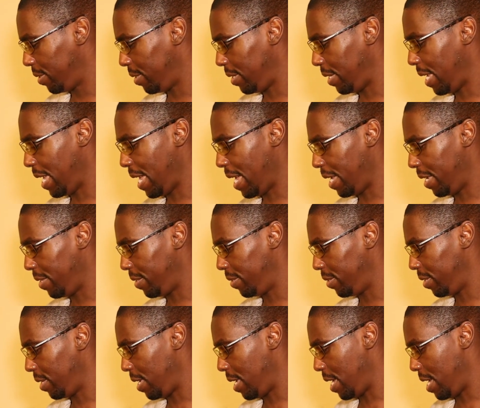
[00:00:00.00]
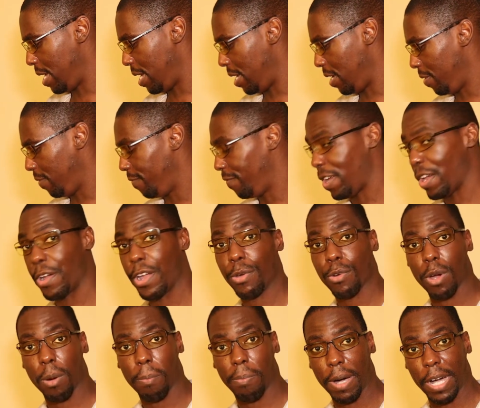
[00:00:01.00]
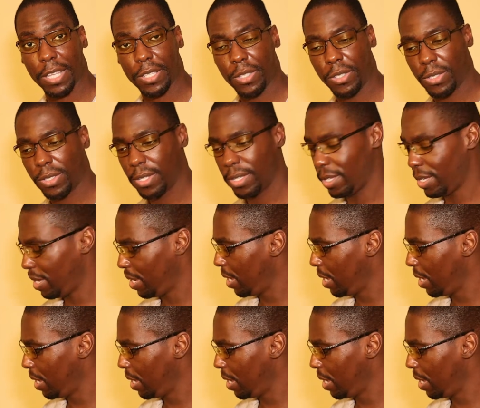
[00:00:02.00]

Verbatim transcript: it has a very robust